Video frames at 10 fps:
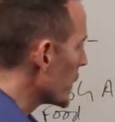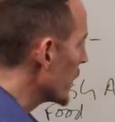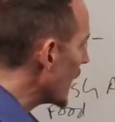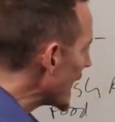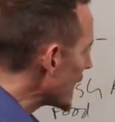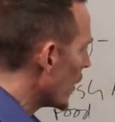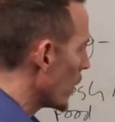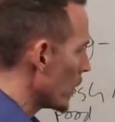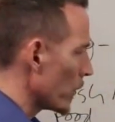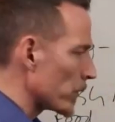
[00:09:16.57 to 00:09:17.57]
plank
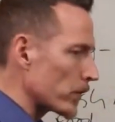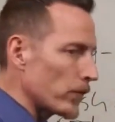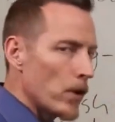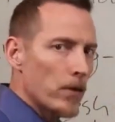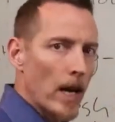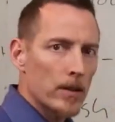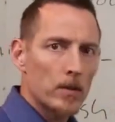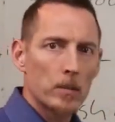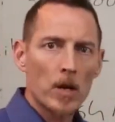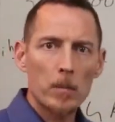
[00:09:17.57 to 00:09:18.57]
holds, if you've got
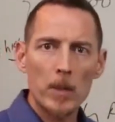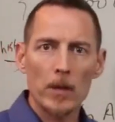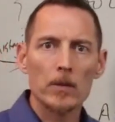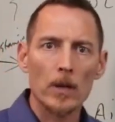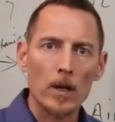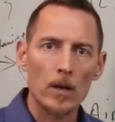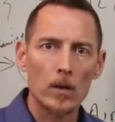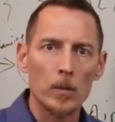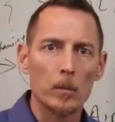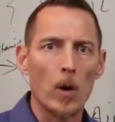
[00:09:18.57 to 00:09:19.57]
some dumbbells at
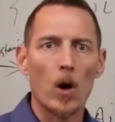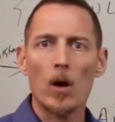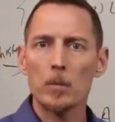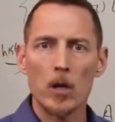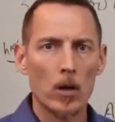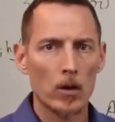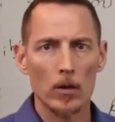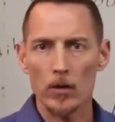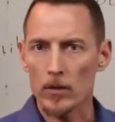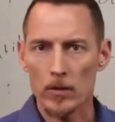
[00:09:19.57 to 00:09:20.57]
home, arm
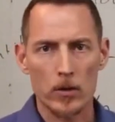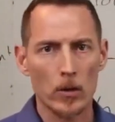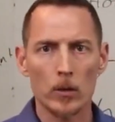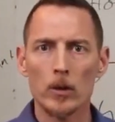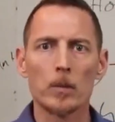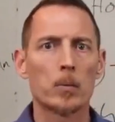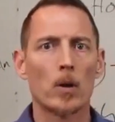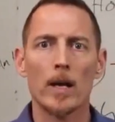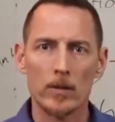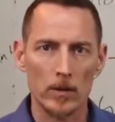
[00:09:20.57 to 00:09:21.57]
curls, shoulder
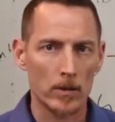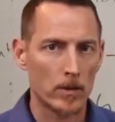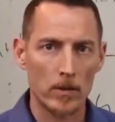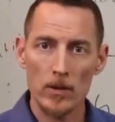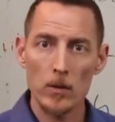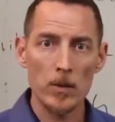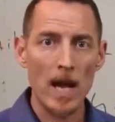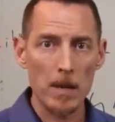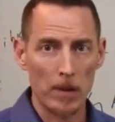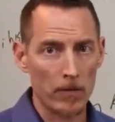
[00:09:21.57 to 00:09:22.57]
presses, you
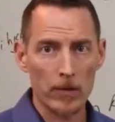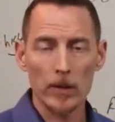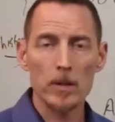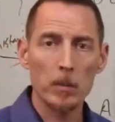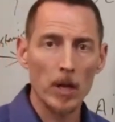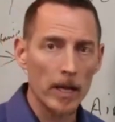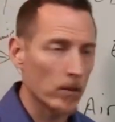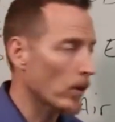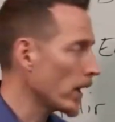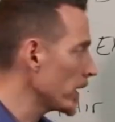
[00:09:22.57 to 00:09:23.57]
name it, fill in the
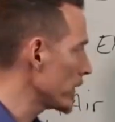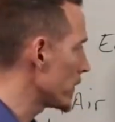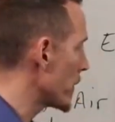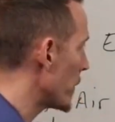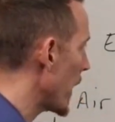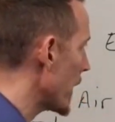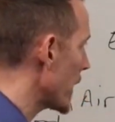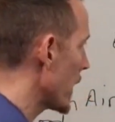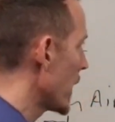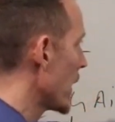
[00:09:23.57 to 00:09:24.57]
blank, right? It,
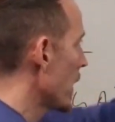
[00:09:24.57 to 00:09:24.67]
Tabata